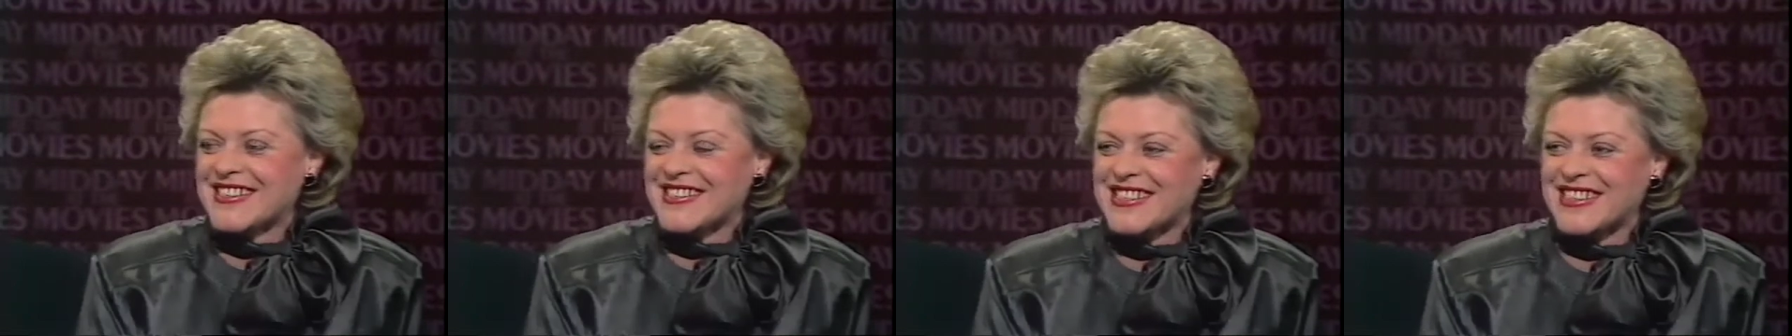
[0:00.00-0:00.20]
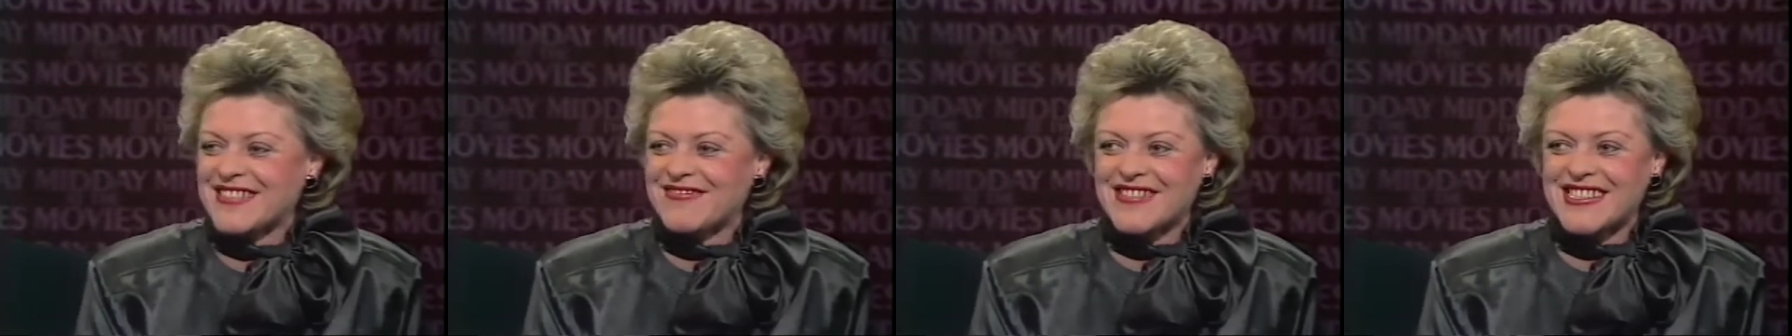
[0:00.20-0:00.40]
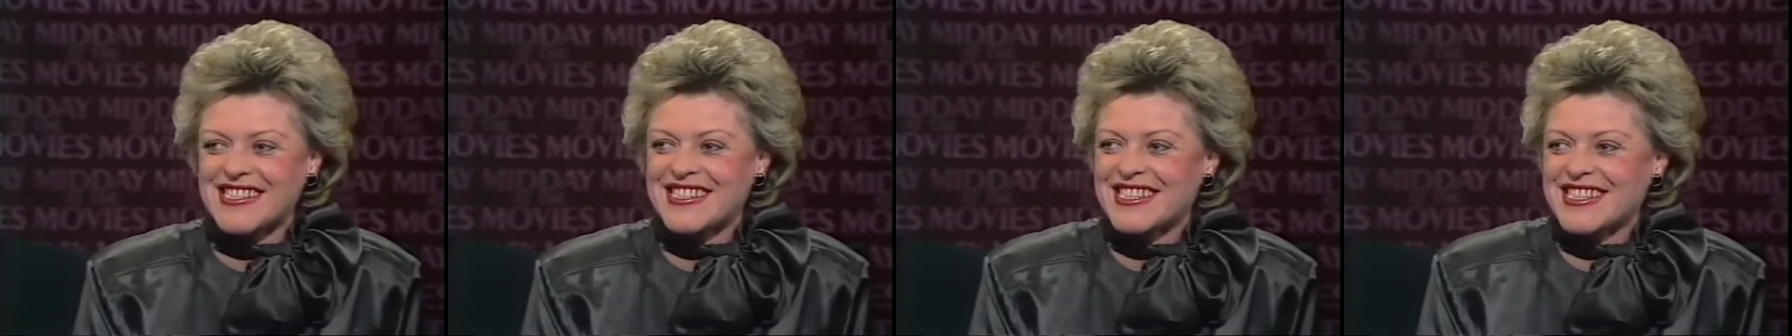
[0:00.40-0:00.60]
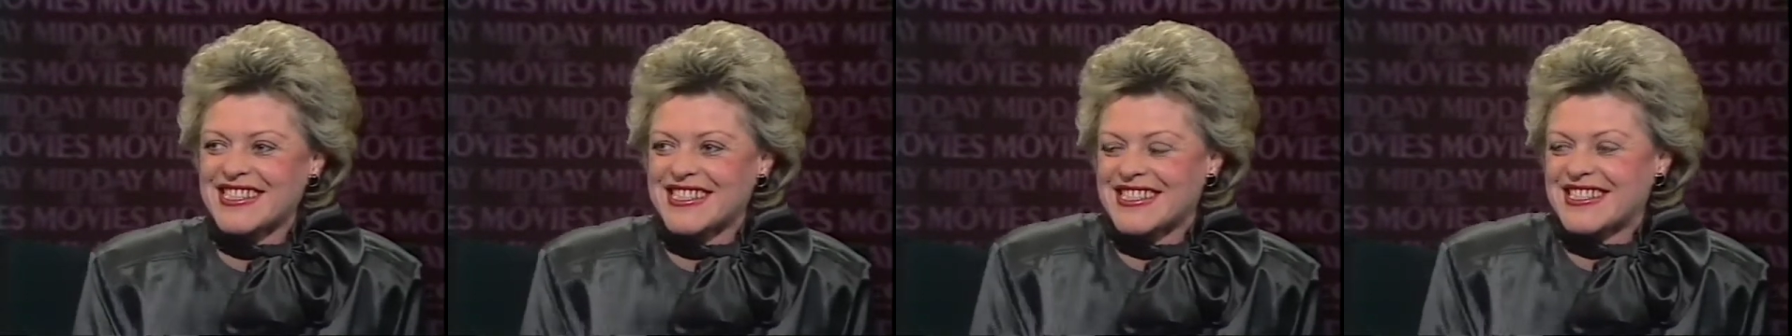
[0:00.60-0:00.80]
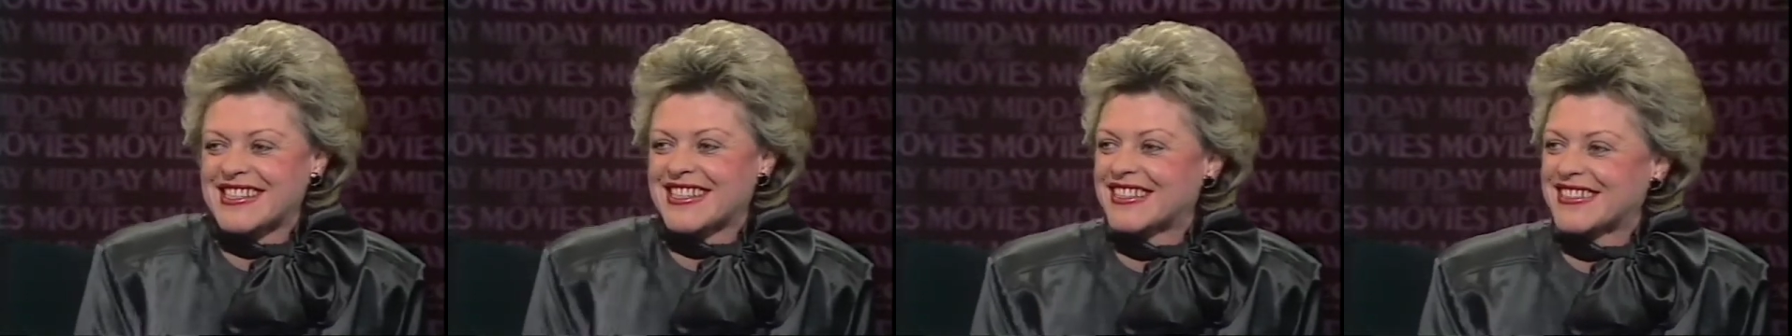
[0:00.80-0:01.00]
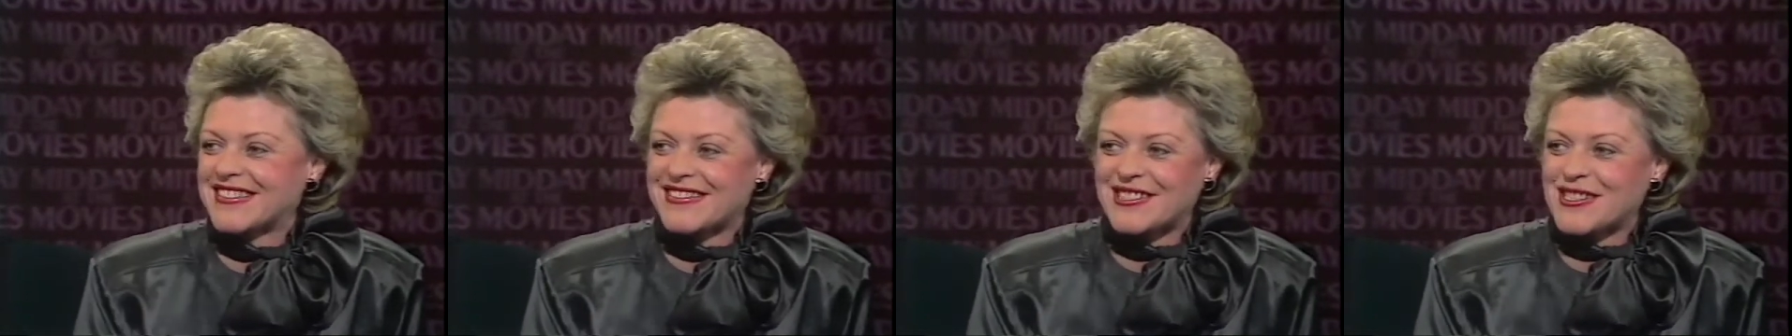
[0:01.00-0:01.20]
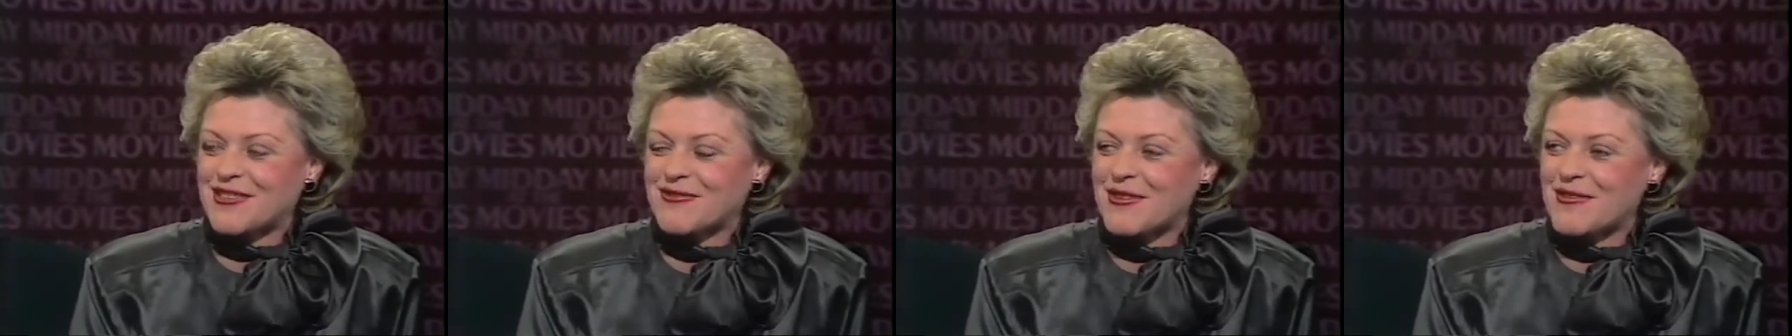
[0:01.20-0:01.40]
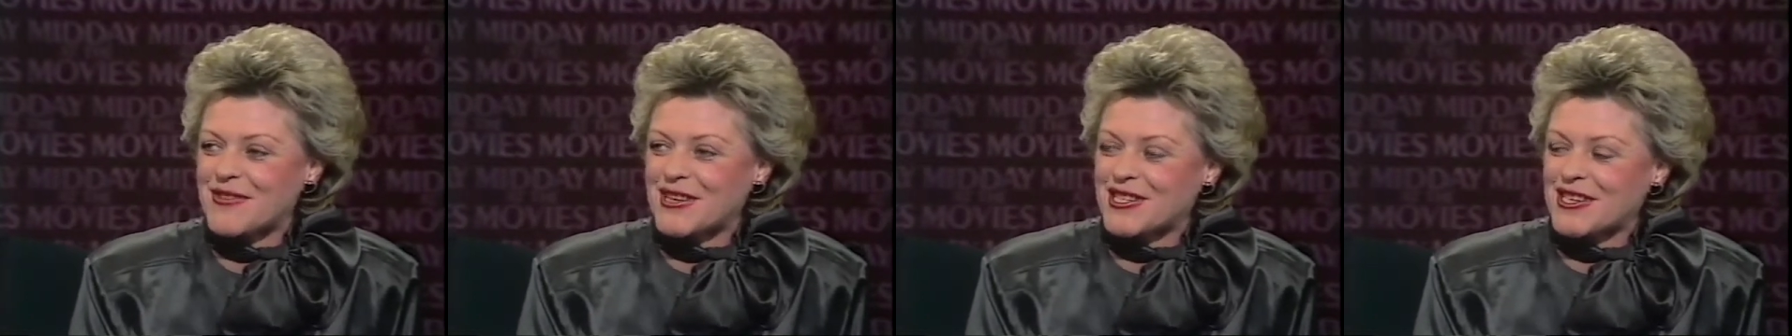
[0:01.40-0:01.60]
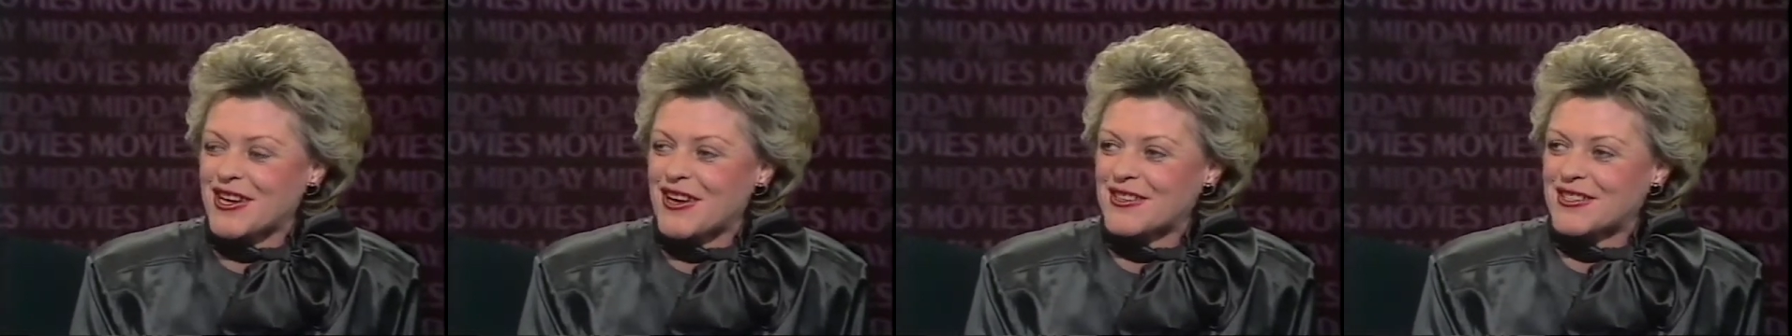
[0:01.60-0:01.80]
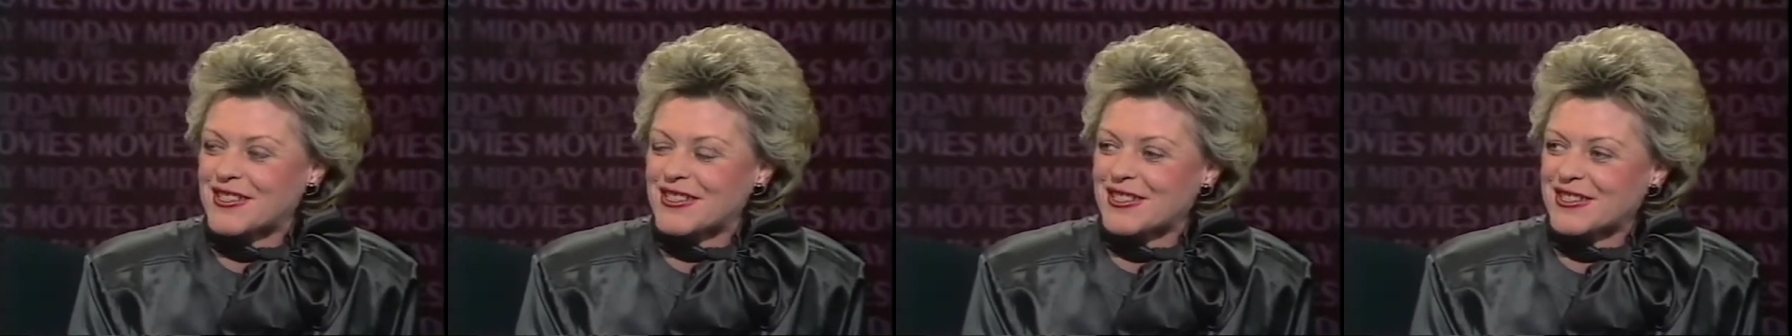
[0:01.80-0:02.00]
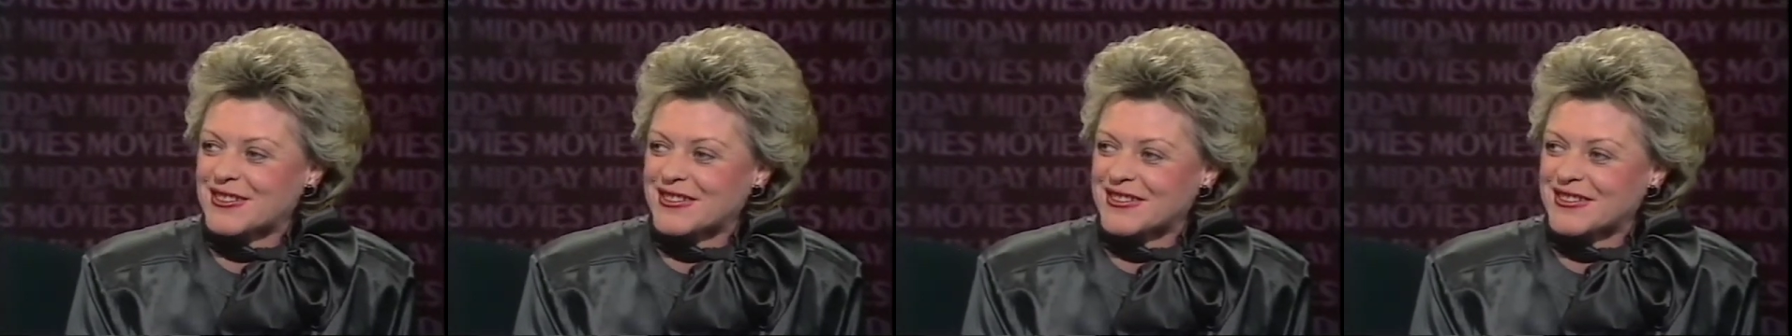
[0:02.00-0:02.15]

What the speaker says: because it was just a terrific show to do.